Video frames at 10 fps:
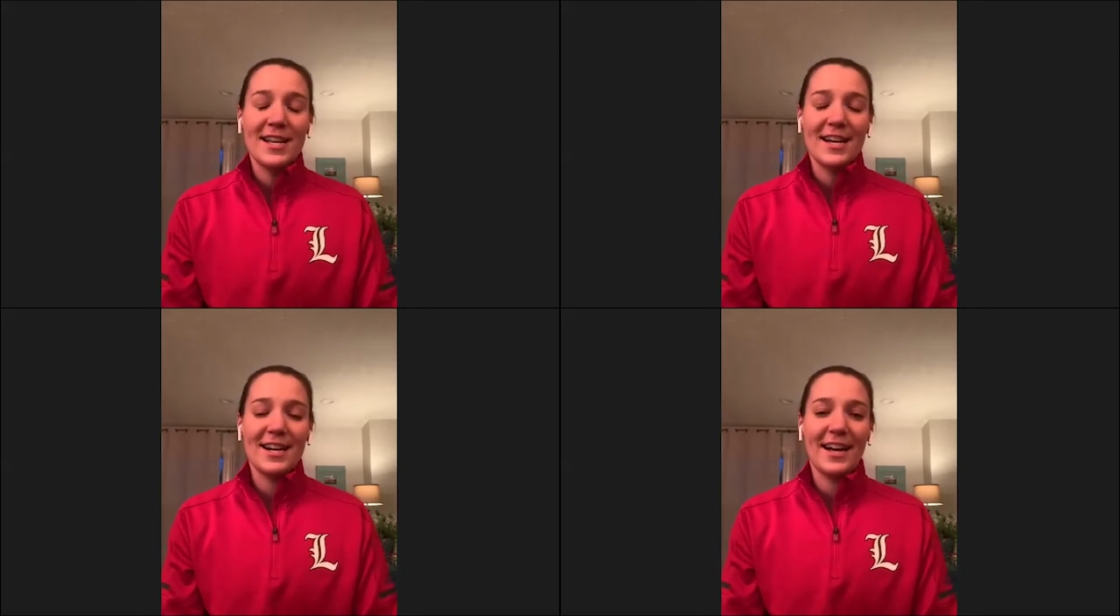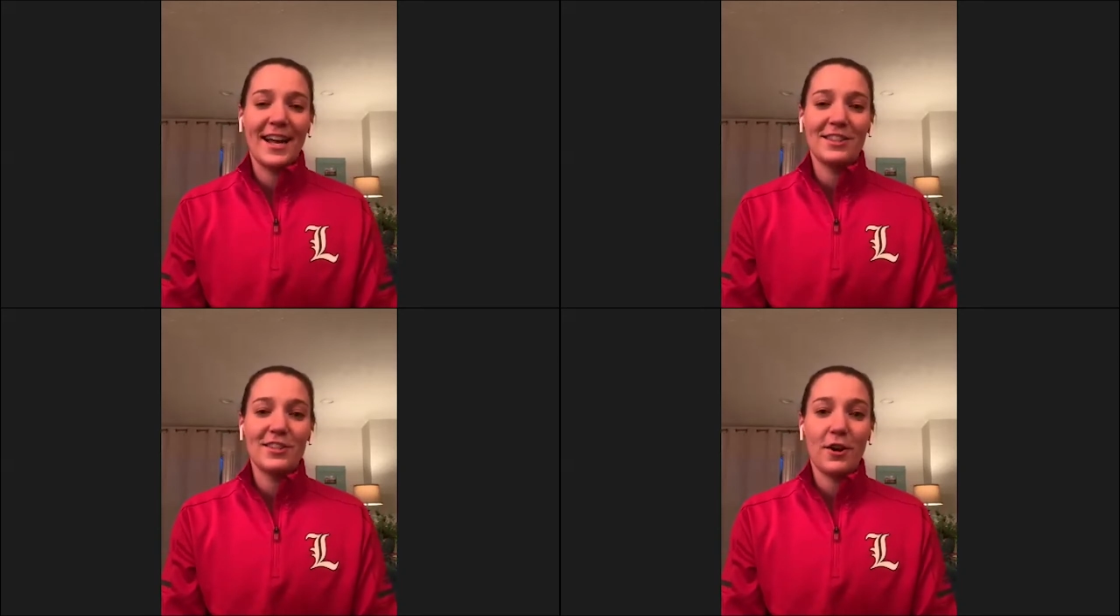
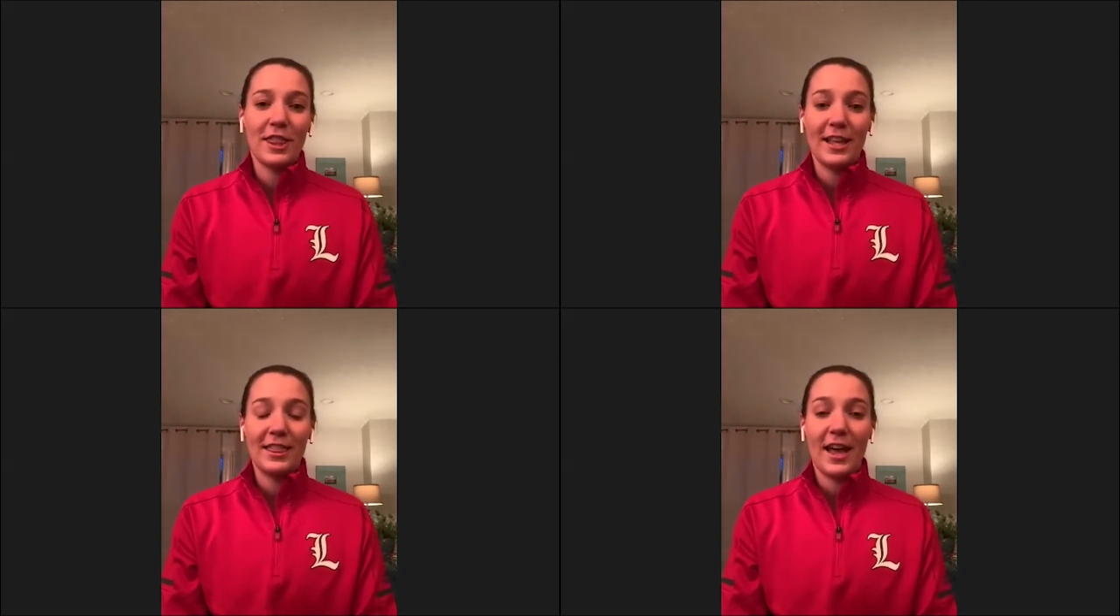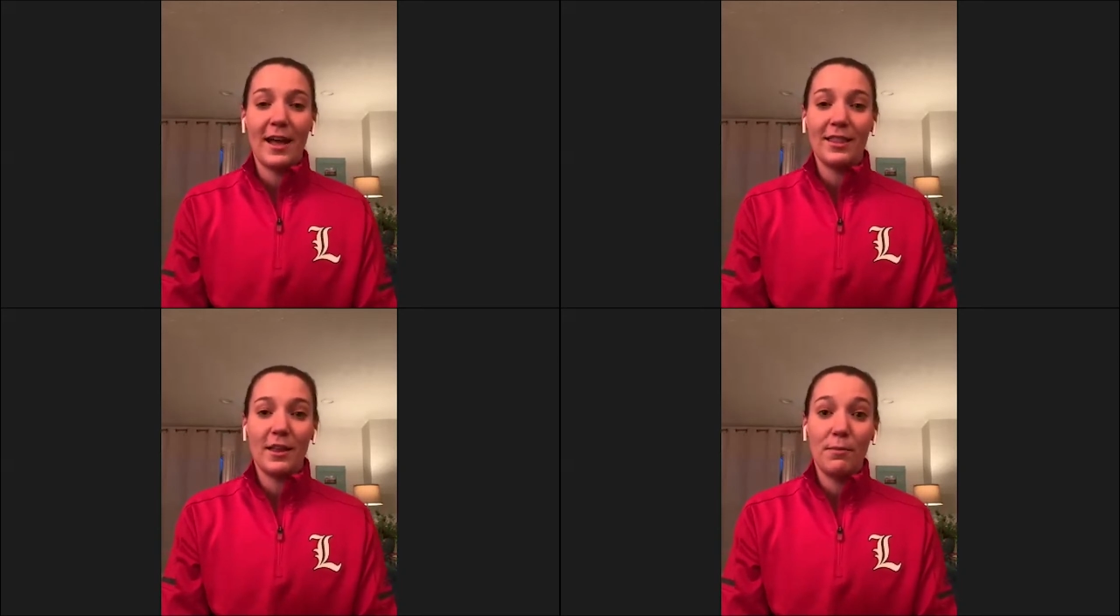And so I think
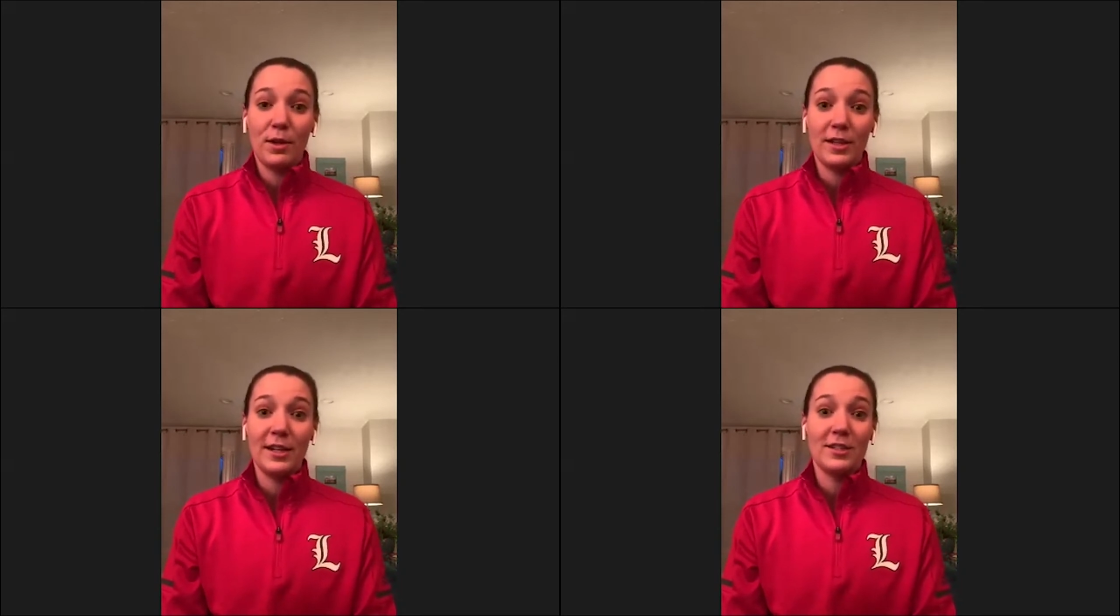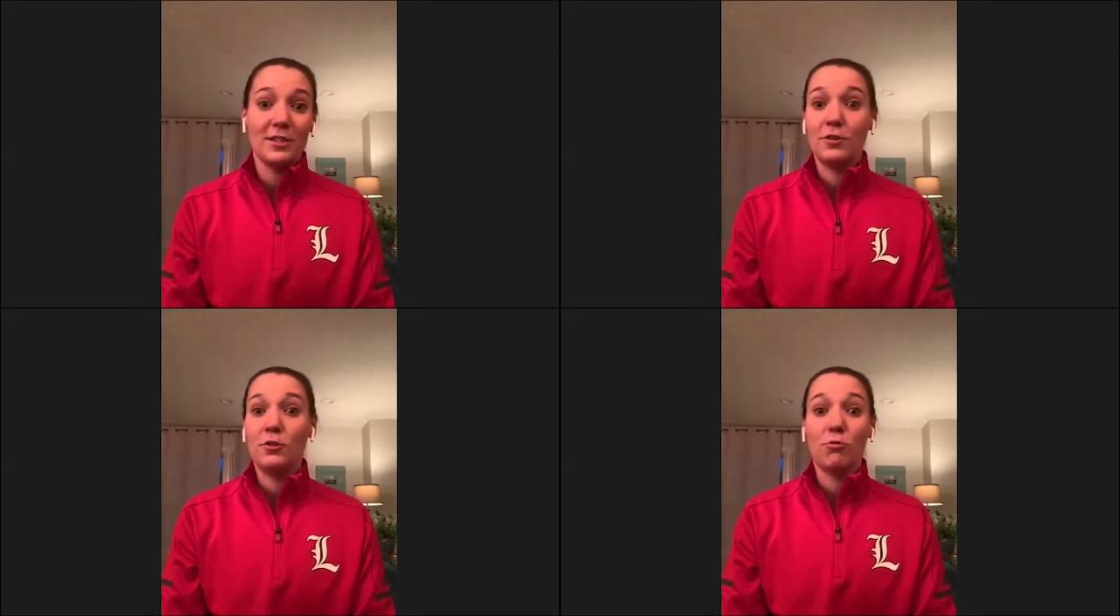that the ability
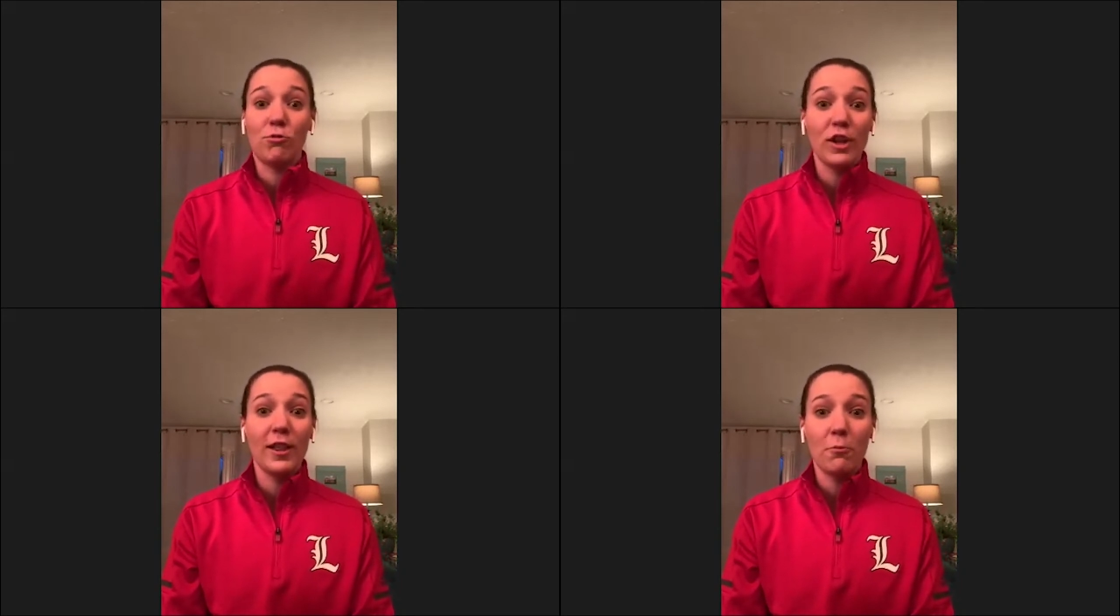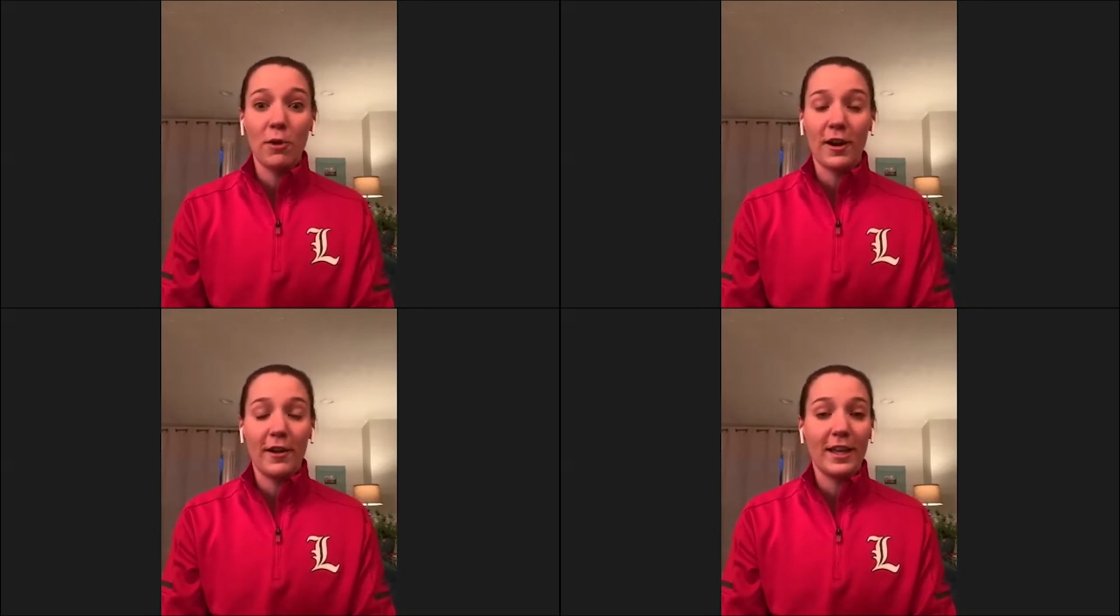to really
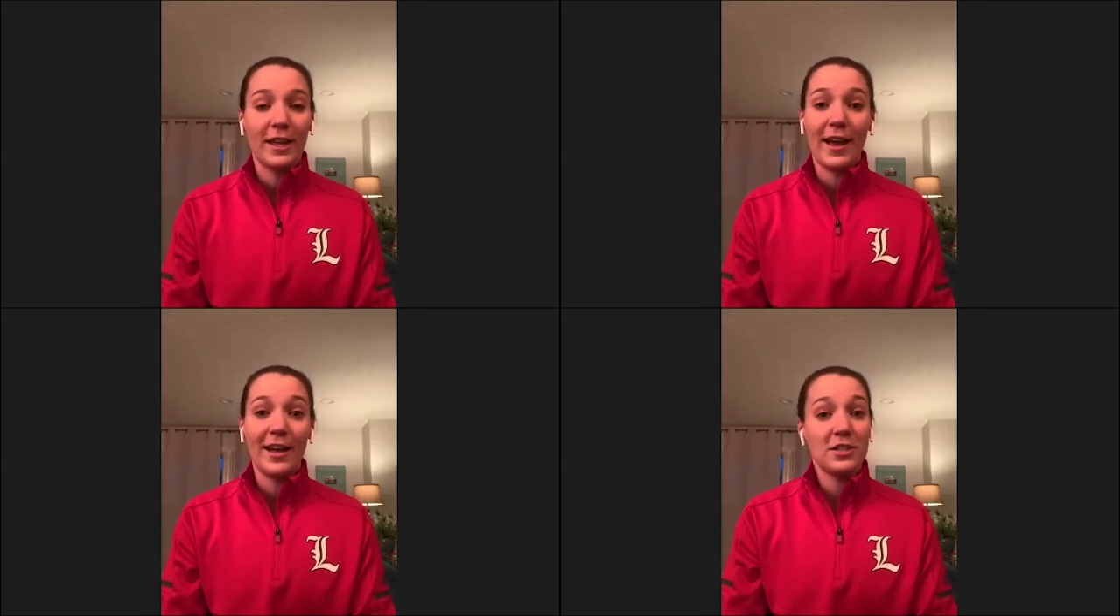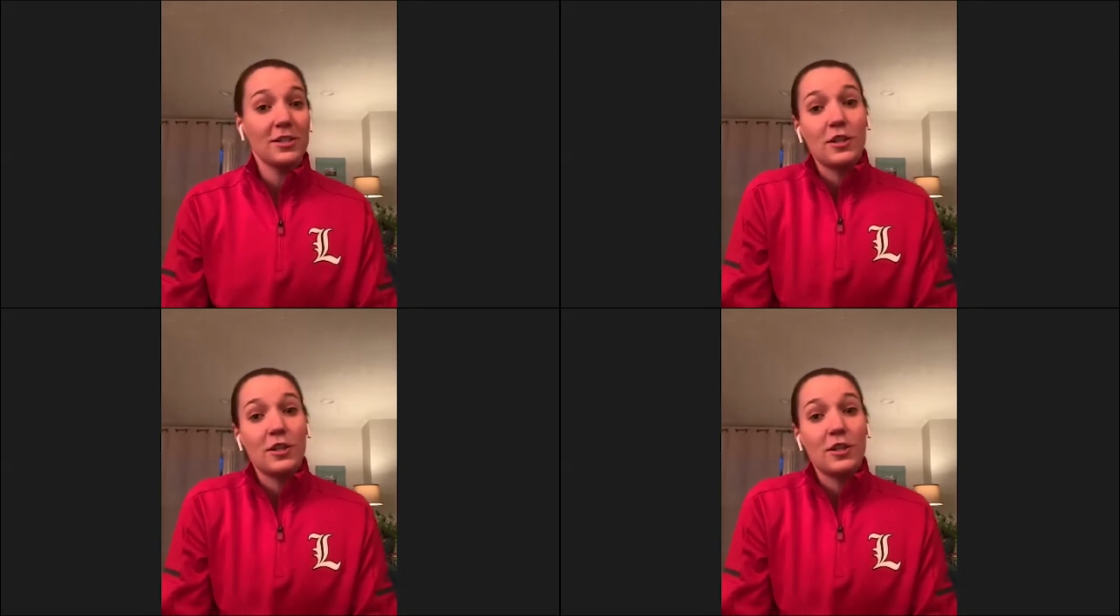work on the catch,